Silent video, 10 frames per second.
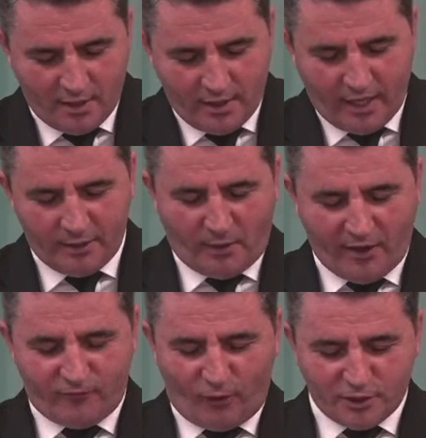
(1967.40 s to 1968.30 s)
and by
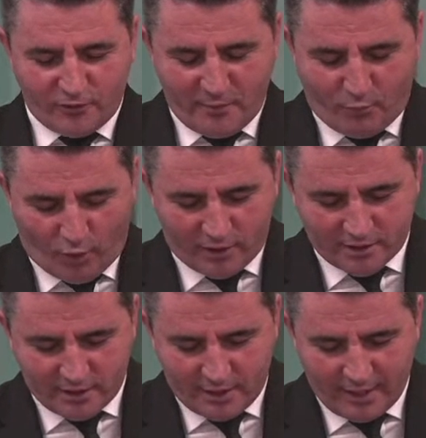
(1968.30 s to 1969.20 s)
false reports
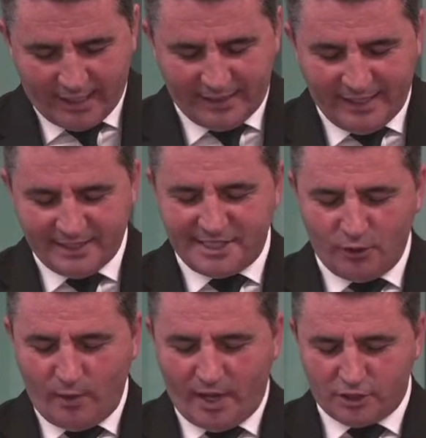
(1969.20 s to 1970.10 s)
and
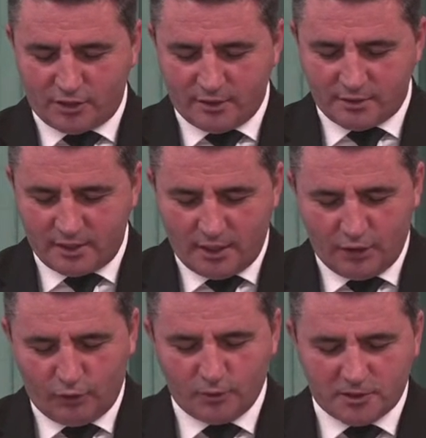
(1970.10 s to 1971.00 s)
insinuations
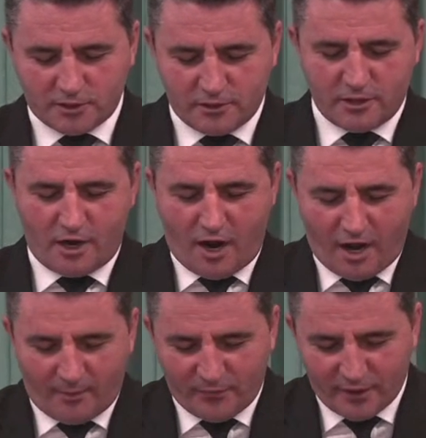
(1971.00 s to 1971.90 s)
to stir
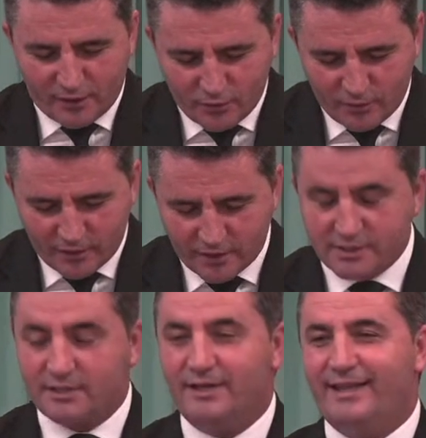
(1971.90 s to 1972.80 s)
up the rulers
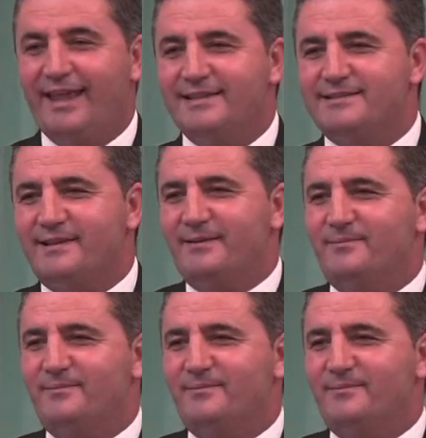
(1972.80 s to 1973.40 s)
against them.